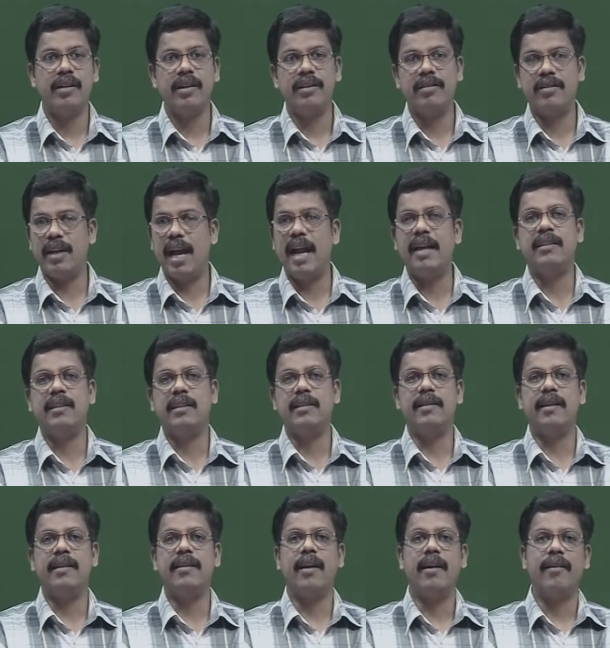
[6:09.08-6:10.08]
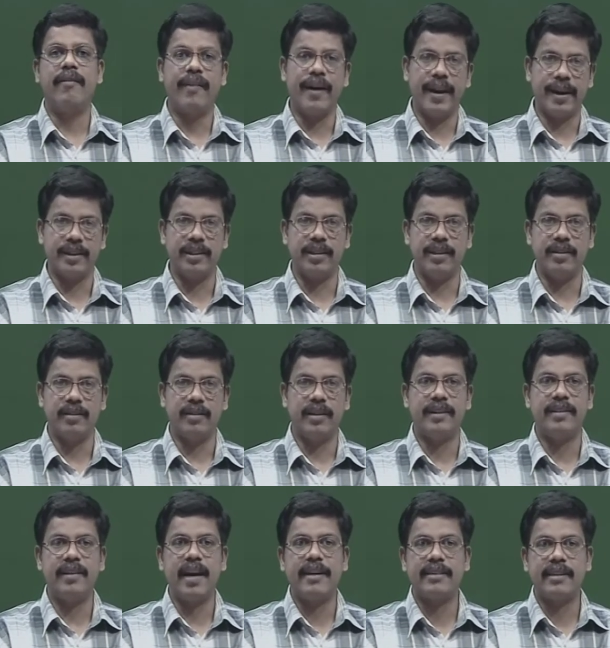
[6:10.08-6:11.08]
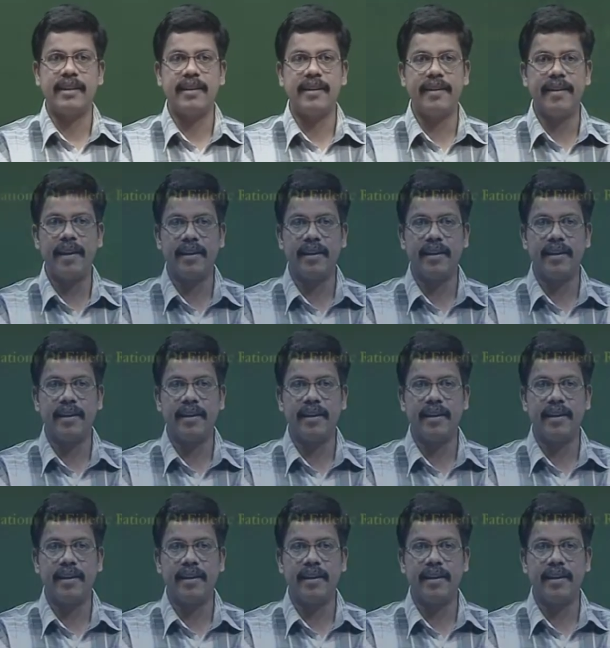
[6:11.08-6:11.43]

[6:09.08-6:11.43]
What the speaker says: transcendental reduction, the transcendental